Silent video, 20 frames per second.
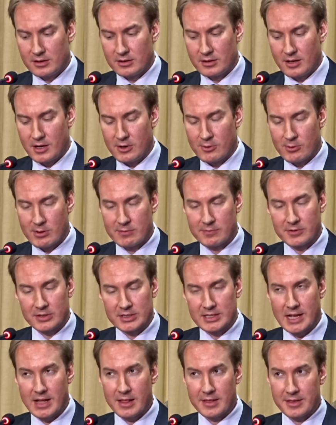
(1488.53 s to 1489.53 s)
However, for
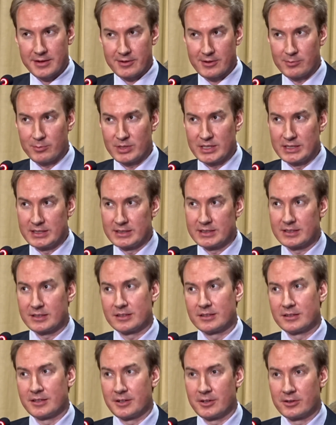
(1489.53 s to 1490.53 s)
cell therapies,
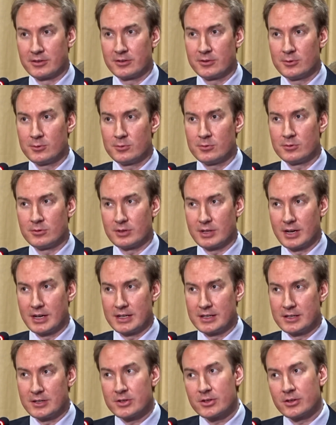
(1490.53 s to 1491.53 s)
there are two
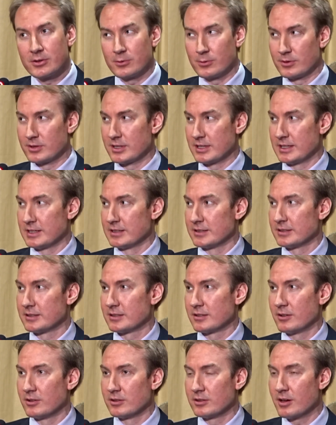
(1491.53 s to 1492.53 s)
additional
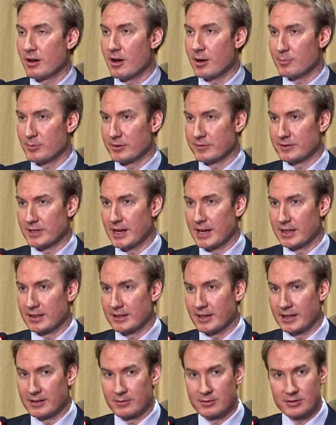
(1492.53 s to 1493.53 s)
things on top of
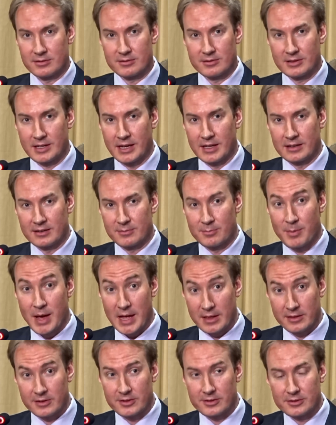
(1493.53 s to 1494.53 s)
that
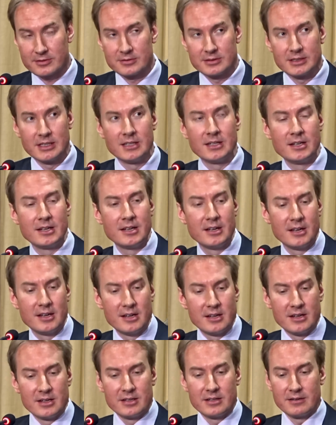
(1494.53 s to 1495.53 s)
matter.
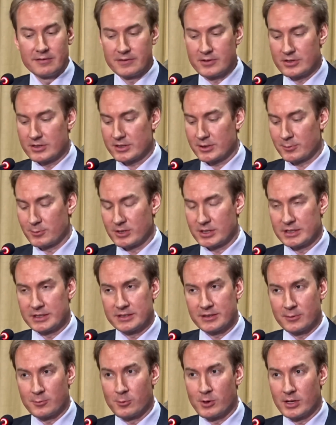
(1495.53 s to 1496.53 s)
The first one
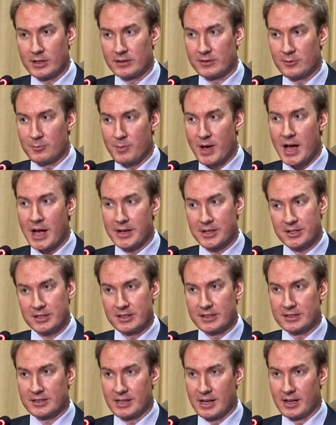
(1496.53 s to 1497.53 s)
is you want to match
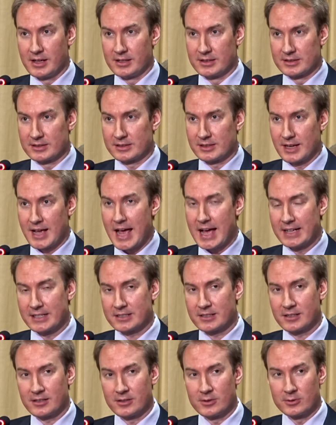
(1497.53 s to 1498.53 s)
the cells as
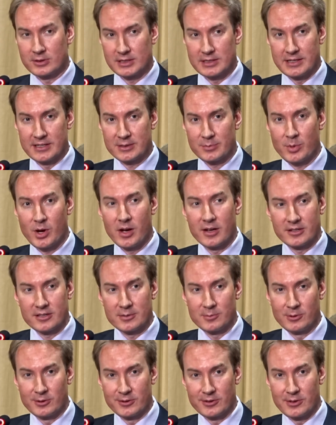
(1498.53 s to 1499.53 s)
closely as
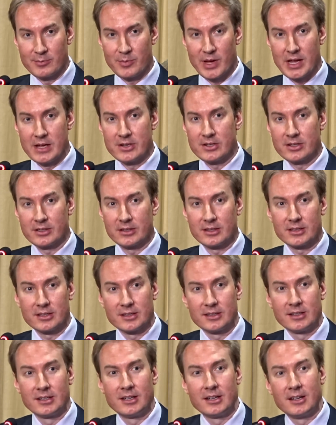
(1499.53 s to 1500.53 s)
possible to the patient.
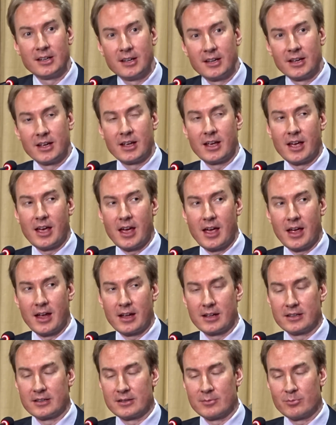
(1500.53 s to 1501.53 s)

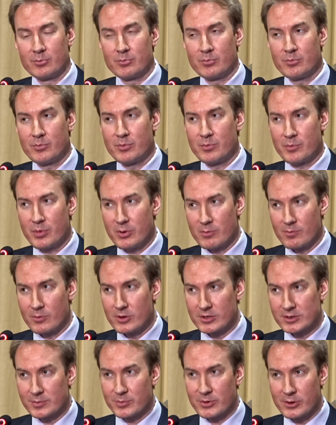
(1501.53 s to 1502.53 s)
And the
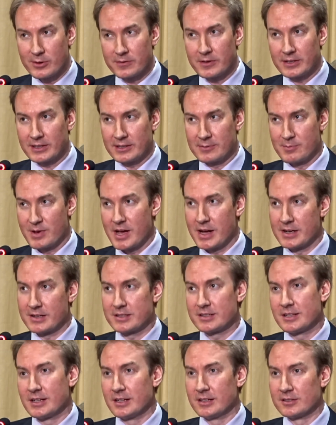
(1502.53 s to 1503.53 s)
most perfectly matched
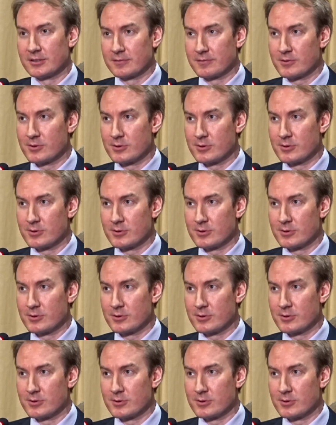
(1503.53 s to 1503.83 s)
cells, of